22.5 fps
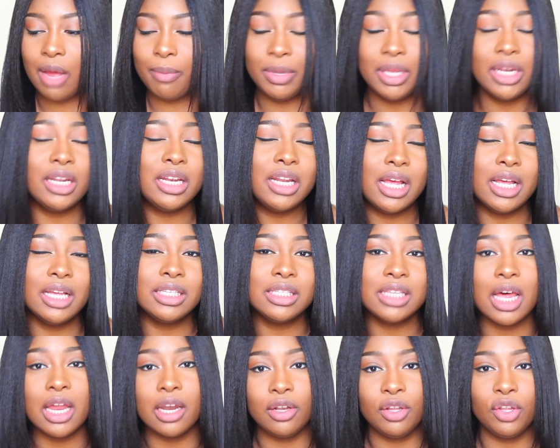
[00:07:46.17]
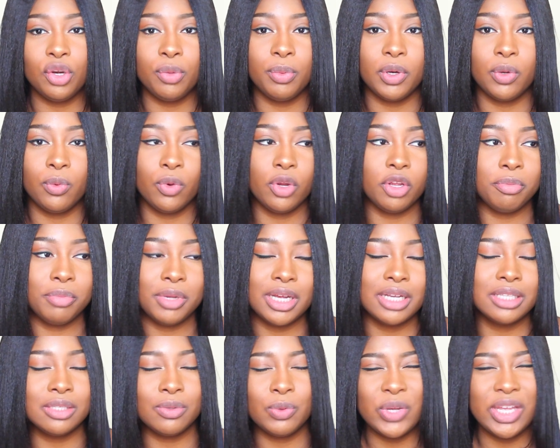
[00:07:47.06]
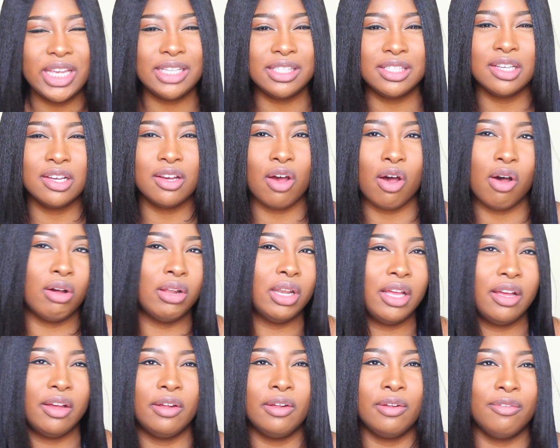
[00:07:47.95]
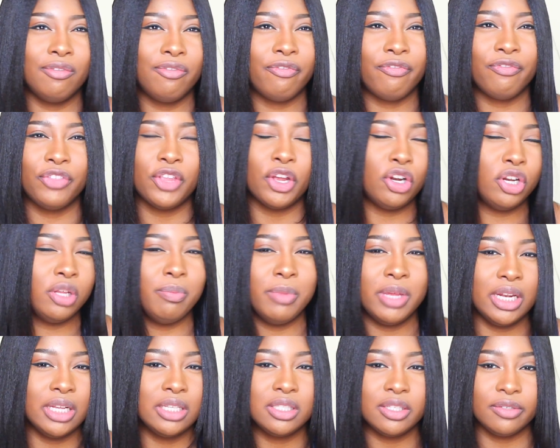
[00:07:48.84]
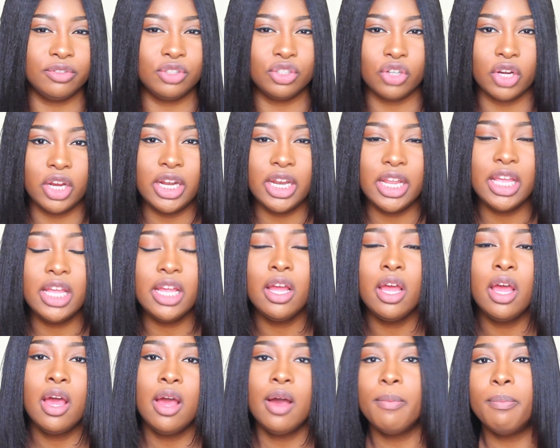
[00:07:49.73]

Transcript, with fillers: I mean, it's not a little bit of work, because the wig took all of 30 minutes of straightening,